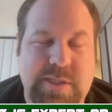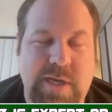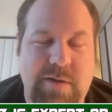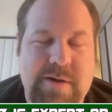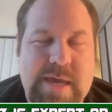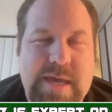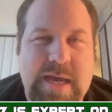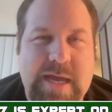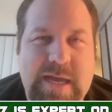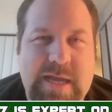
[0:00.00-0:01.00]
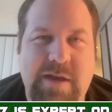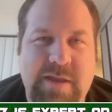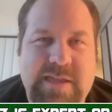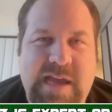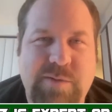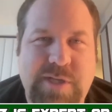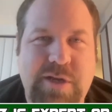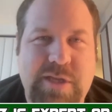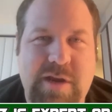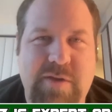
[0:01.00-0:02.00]
So, that was a
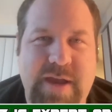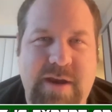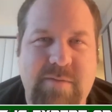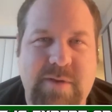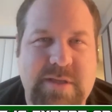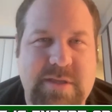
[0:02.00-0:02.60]
good year there.